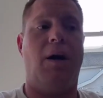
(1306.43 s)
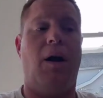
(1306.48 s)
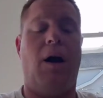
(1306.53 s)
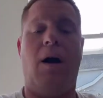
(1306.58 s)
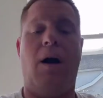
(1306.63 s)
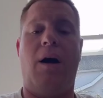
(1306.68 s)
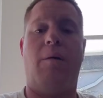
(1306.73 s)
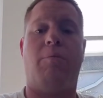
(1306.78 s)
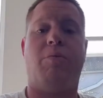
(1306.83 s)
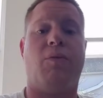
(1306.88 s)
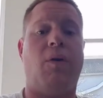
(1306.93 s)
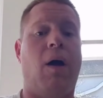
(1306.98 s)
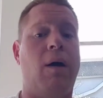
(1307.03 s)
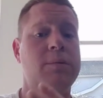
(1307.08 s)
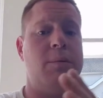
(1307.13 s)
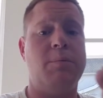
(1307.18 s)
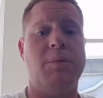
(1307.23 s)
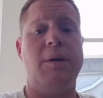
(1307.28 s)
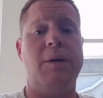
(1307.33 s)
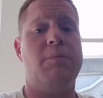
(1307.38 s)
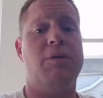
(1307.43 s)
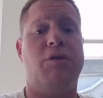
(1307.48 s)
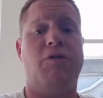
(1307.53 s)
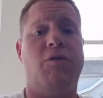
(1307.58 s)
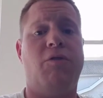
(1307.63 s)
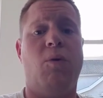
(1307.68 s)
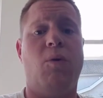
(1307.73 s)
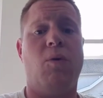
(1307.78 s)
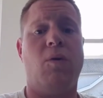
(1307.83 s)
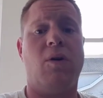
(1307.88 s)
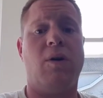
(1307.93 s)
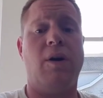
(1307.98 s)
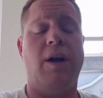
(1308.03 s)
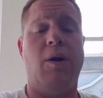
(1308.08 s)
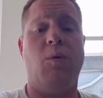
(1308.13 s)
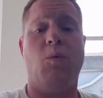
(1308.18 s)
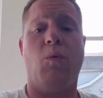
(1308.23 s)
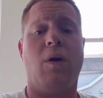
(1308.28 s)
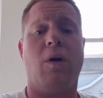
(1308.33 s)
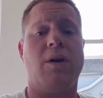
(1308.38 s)
probably before it
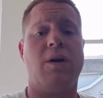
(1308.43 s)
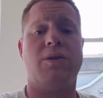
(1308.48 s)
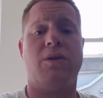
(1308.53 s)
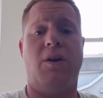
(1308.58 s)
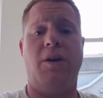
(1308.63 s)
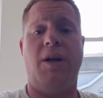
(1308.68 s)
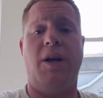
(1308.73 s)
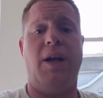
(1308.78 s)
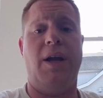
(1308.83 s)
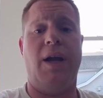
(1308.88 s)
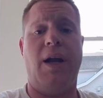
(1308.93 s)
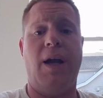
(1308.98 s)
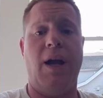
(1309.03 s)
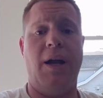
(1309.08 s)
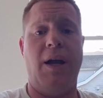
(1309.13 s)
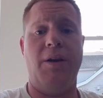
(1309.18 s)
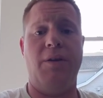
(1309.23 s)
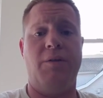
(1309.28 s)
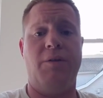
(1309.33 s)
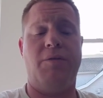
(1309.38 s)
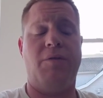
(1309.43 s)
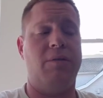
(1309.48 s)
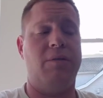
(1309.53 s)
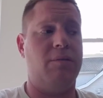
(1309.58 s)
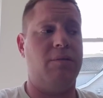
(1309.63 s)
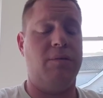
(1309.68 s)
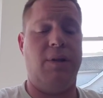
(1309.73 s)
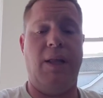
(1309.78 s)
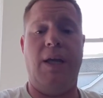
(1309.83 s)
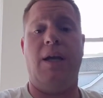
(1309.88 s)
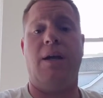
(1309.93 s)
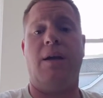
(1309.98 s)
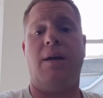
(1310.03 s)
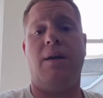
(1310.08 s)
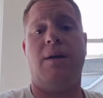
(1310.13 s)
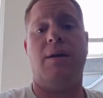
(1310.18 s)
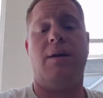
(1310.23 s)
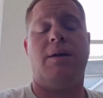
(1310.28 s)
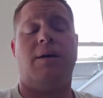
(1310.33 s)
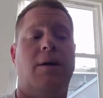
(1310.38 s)
works on any kind of leak.
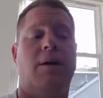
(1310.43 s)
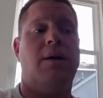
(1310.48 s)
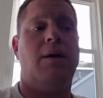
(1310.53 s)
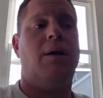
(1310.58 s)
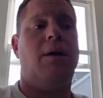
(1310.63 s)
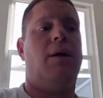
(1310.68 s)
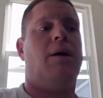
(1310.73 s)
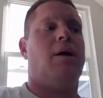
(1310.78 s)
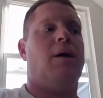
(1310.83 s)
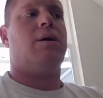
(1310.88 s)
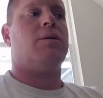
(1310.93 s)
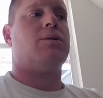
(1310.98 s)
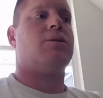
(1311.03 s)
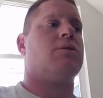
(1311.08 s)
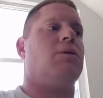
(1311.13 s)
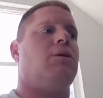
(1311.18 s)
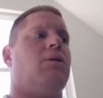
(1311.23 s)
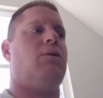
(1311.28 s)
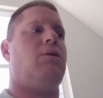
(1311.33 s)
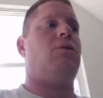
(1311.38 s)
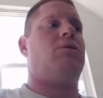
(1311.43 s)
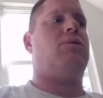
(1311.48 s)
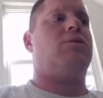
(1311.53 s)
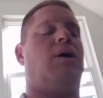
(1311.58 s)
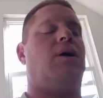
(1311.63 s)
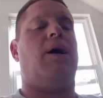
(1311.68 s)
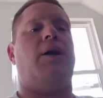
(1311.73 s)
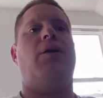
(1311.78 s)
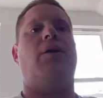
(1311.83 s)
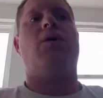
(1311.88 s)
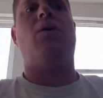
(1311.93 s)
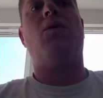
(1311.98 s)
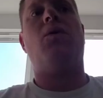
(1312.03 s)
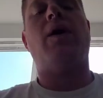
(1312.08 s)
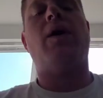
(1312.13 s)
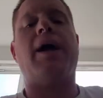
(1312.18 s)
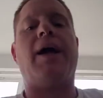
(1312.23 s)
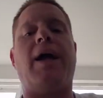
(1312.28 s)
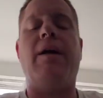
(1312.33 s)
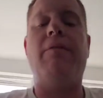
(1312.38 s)
So I know I
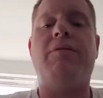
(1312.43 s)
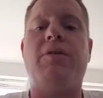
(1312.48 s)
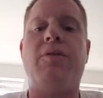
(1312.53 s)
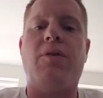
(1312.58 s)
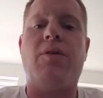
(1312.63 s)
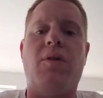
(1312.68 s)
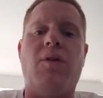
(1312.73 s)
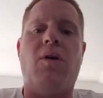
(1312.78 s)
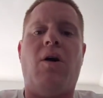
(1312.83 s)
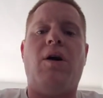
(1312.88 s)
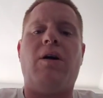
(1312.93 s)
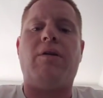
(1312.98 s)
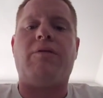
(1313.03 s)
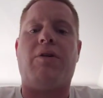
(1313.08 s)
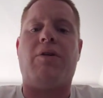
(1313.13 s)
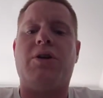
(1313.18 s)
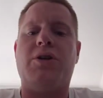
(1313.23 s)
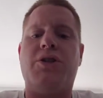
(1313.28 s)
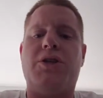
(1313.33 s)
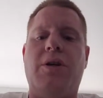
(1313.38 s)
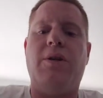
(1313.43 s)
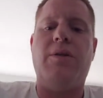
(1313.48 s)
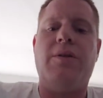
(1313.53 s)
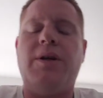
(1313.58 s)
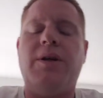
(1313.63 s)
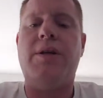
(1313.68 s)
gave you the long version of this,